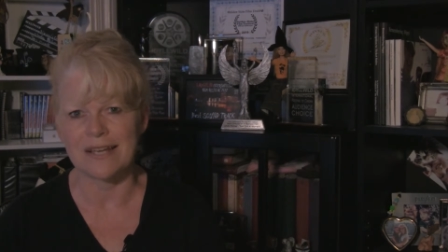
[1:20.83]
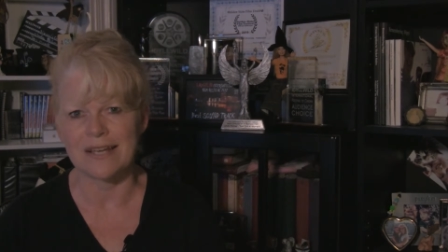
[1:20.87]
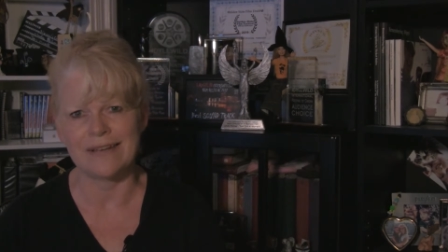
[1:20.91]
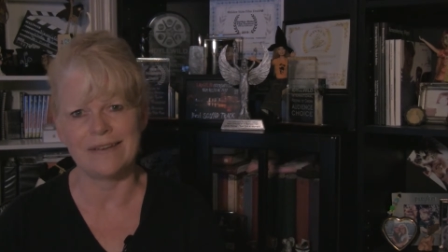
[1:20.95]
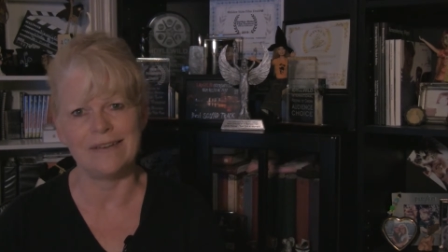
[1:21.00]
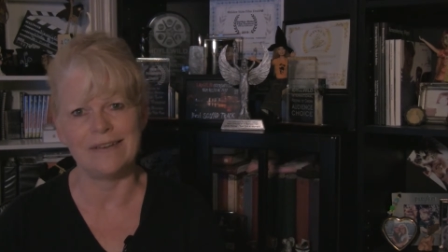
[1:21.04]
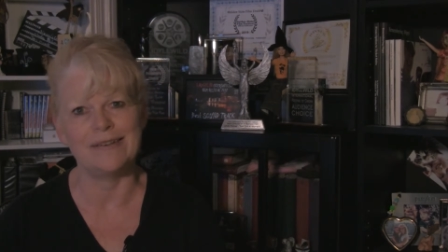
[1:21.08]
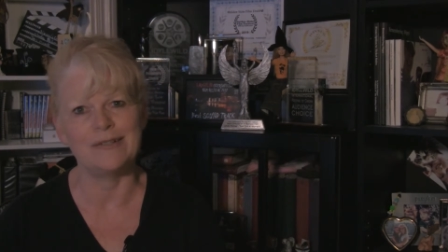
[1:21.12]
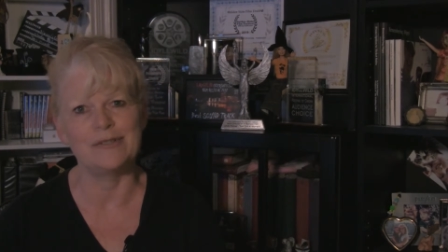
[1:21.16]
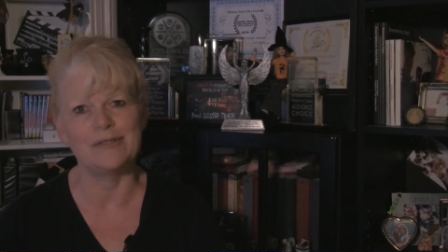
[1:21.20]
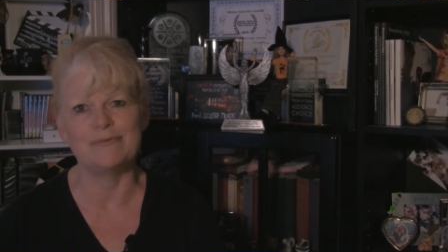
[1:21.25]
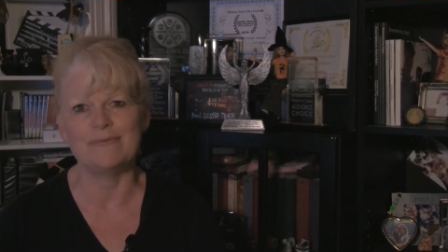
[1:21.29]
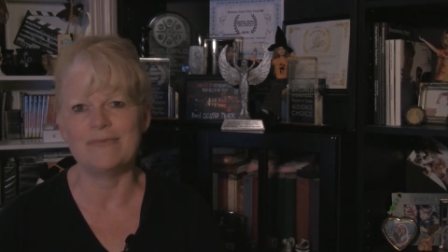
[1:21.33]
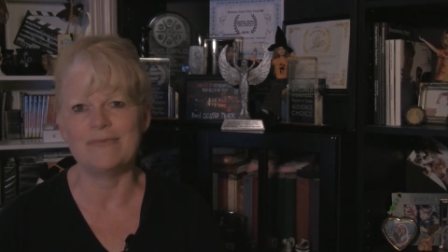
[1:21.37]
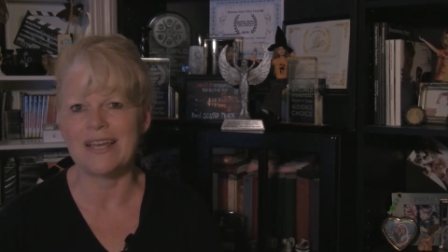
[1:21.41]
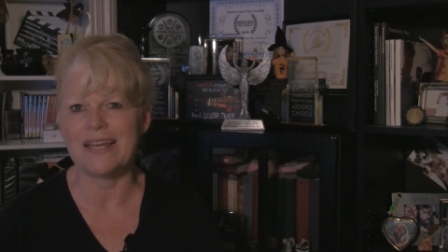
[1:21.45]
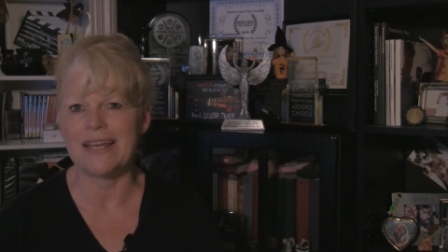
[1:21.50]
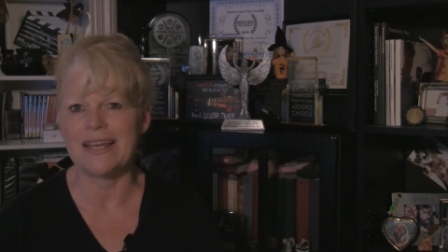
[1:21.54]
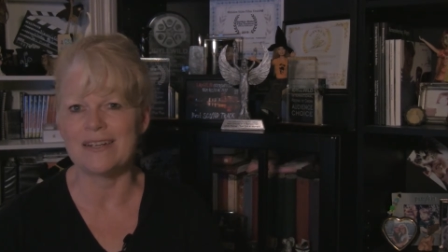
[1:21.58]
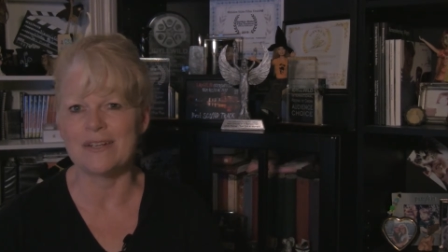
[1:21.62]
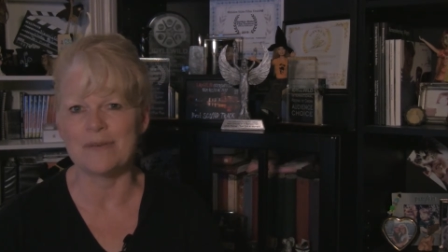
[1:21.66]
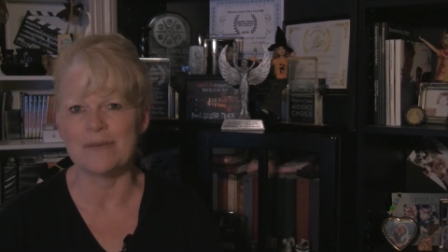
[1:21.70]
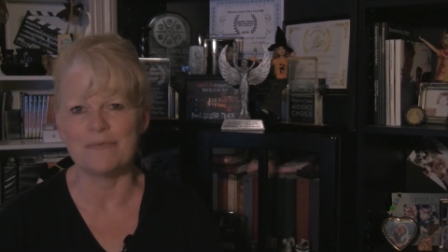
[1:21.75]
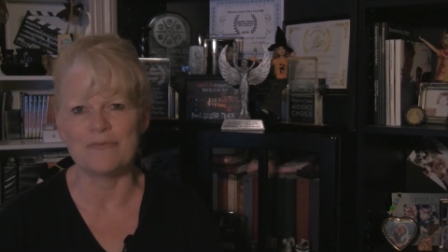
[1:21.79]
They
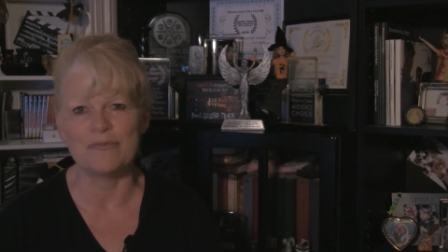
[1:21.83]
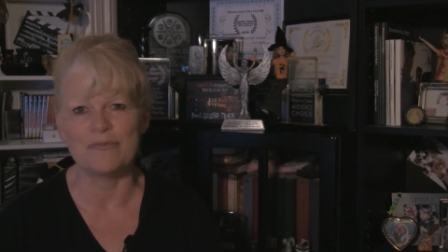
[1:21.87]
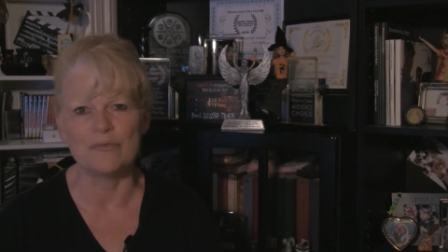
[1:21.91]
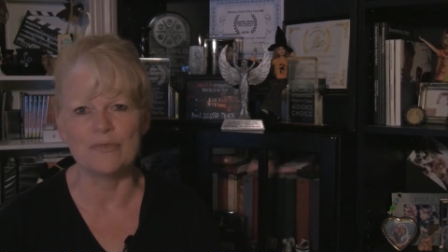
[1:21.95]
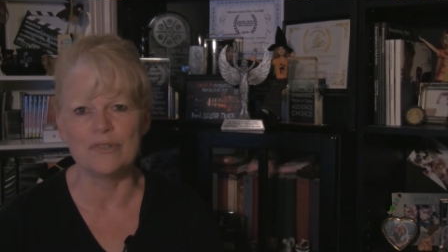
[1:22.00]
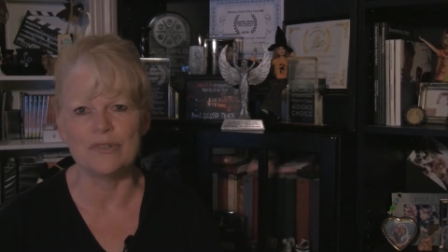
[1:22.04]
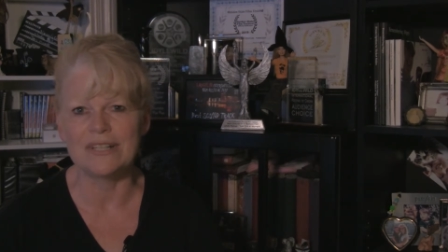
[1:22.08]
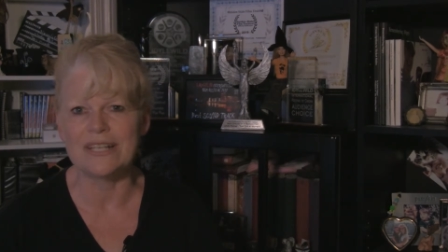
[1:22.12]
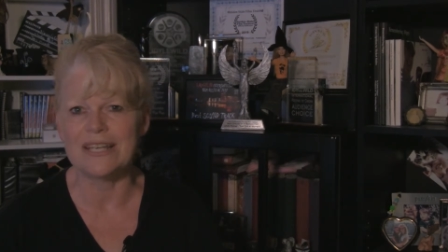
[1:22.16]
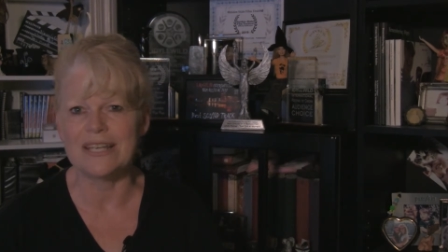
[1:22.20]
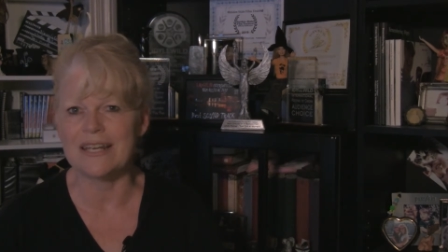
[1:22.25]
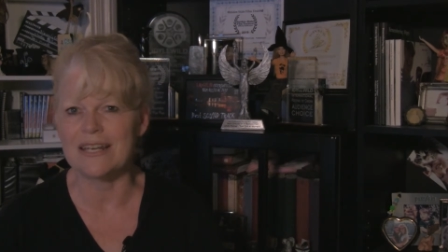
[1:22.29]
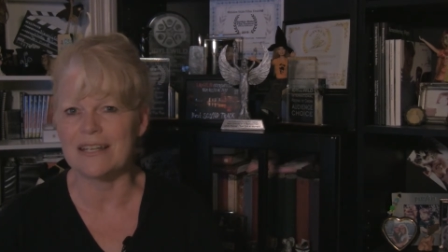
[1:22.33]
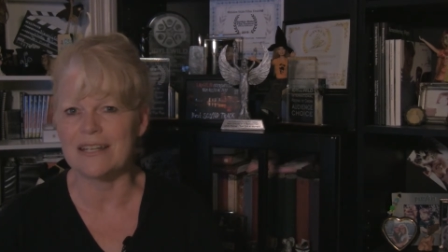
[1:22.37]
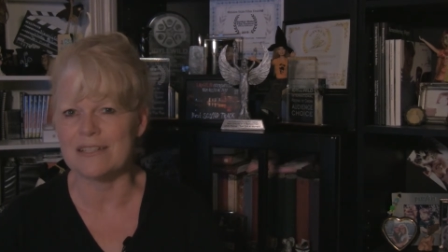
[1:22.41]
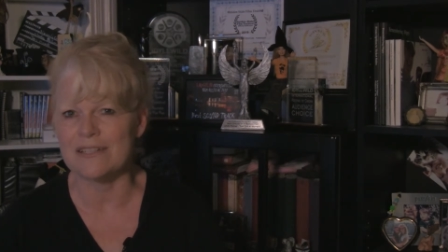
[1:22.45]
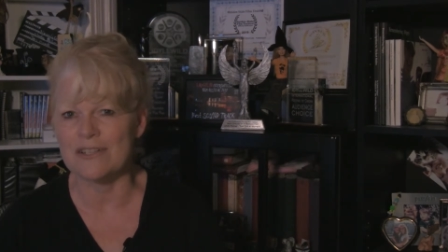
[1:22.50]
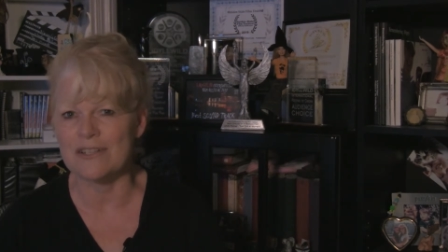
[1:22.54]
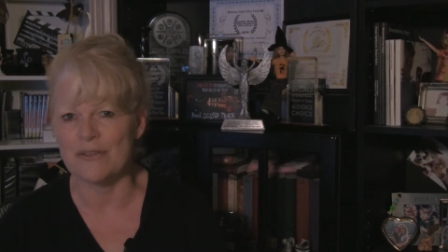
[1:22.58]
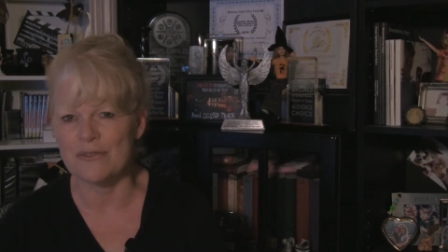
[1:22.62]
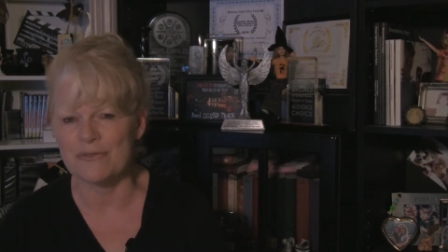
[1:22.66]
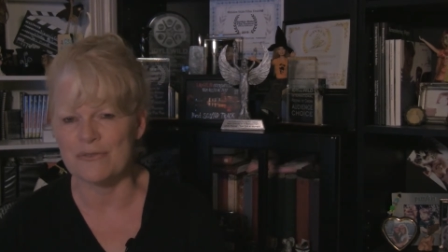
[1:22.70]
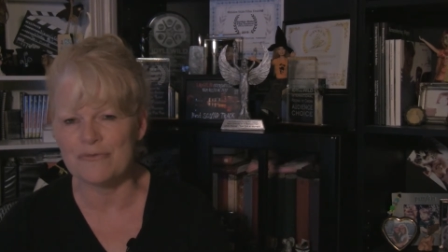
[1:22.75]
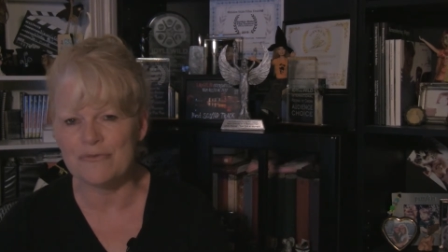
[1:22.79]
end up really getting
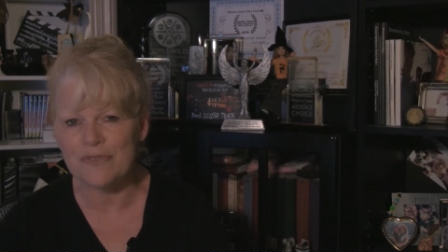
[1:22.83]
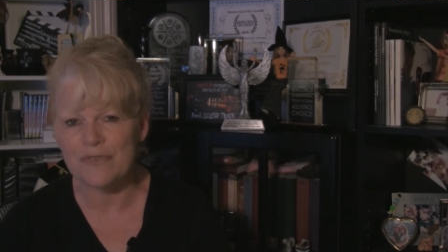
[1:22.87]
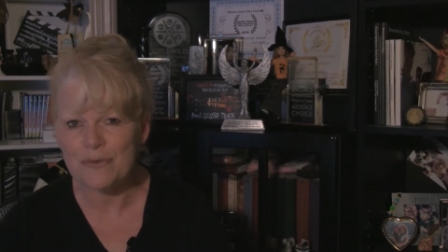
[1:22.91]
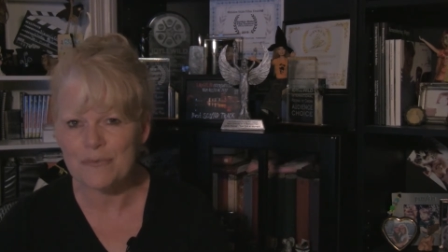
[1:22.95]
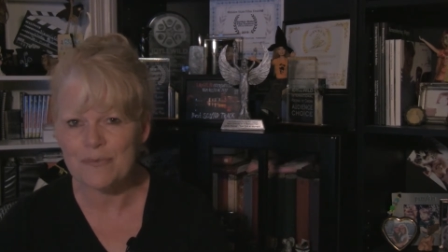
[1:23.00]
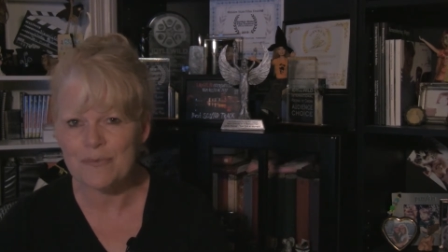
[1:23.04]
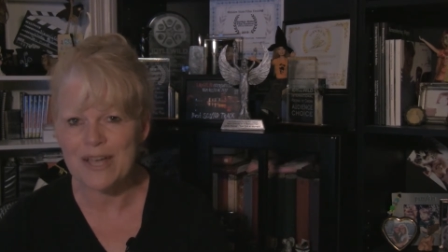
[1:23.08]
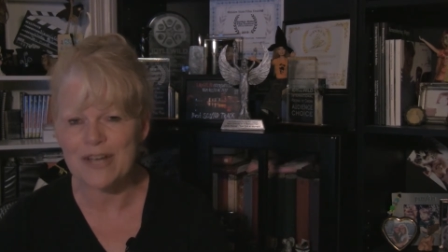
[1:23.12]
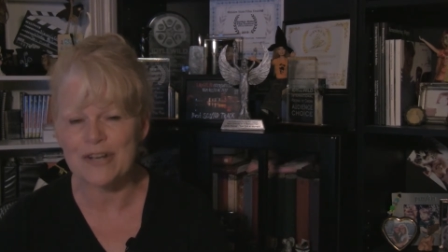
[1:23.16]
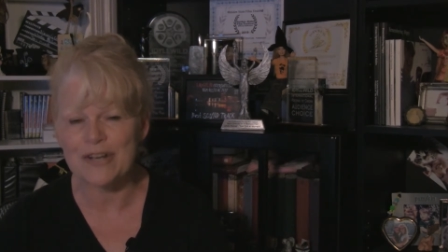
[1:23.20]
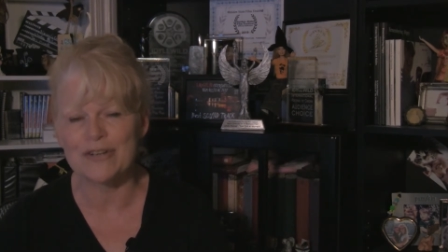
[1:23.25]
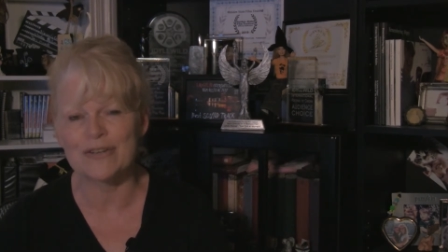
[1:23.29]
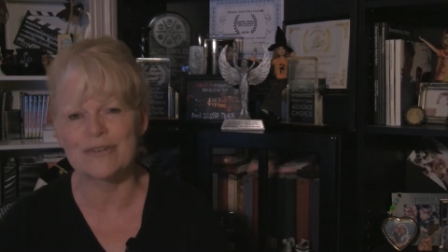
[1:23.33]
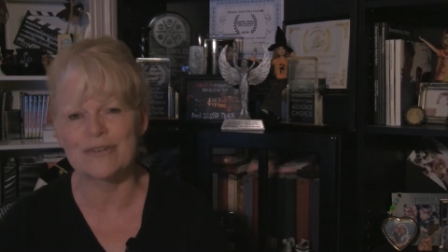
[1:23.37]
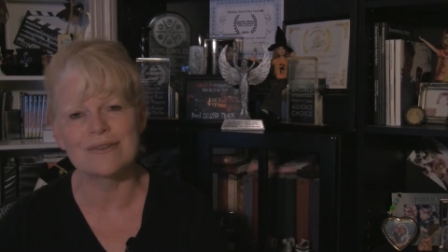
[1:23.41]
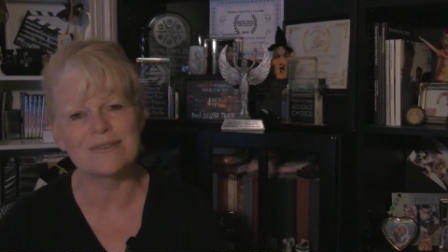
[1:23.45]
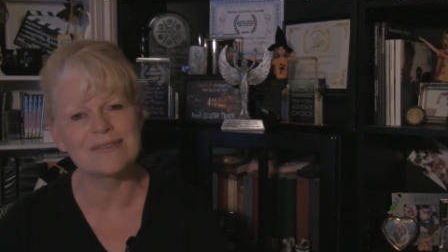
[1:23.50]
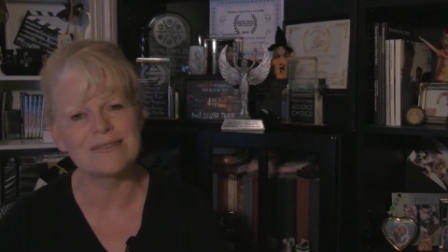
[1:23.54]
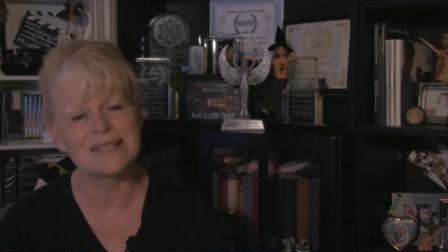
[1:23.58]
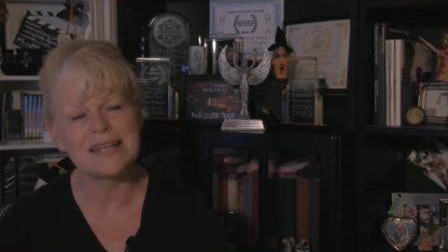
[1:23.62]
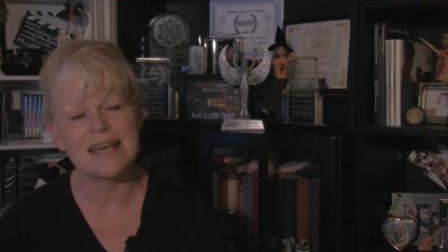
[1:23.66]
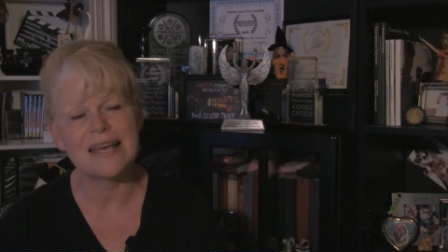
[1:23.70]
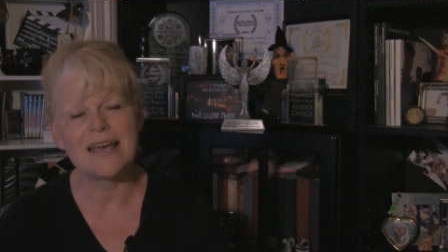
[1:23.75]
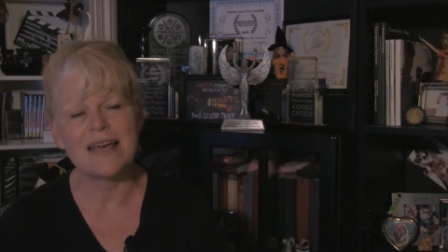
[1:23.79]
to know the
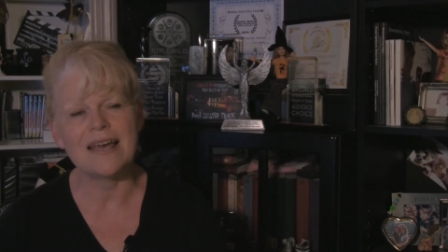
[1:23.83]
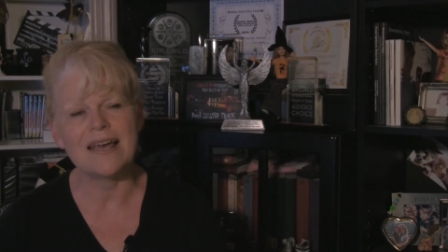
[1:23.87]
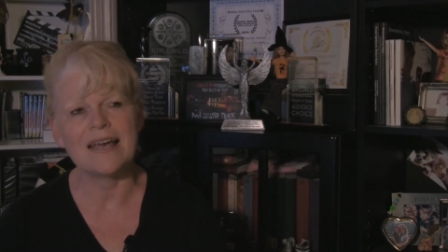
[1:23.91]
filmmakers,